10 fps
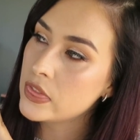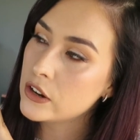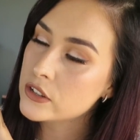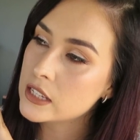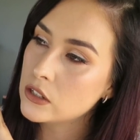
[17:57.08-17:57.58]

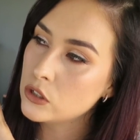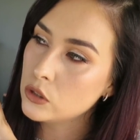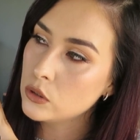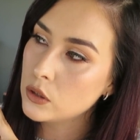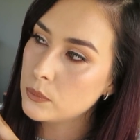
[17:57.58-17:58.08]
There is a
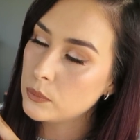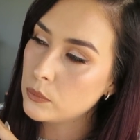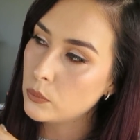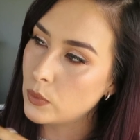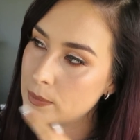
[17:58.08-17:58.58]
new
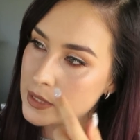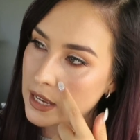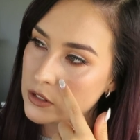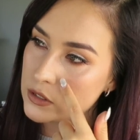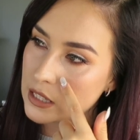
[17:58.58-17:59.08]

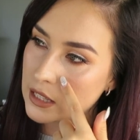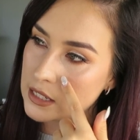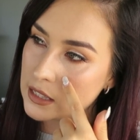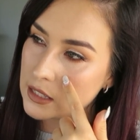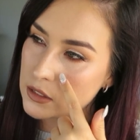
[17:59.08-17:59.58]
website in New
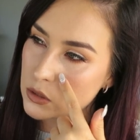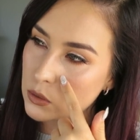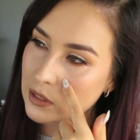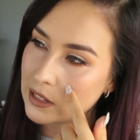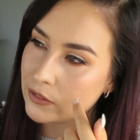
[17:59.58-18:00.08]
Zealand, I think that's
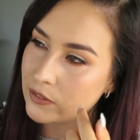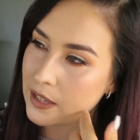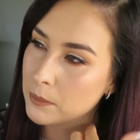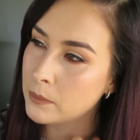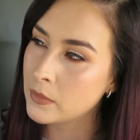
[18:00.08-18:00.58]
called La
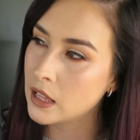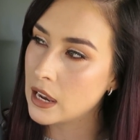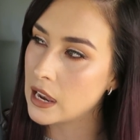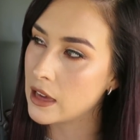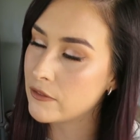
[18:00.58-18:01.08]
Femme.
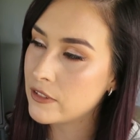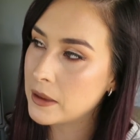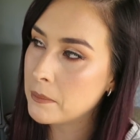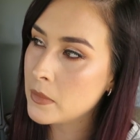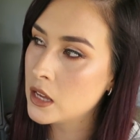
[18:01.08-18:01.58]
La
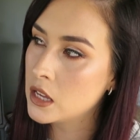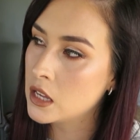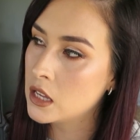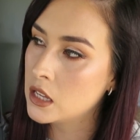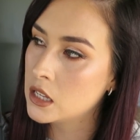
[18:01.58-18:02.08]
Femme.
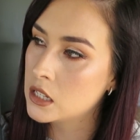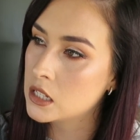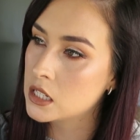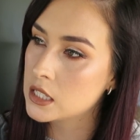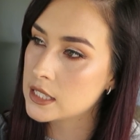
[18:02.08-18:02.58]

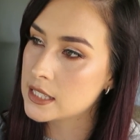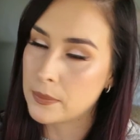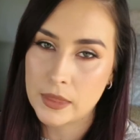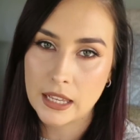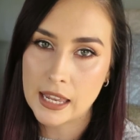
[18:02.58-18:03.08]

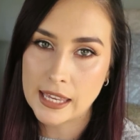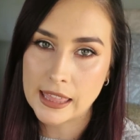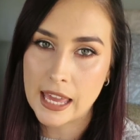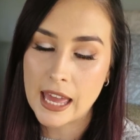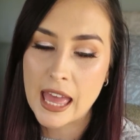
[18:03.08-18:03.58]
Something
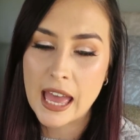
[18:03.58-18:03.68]
like that.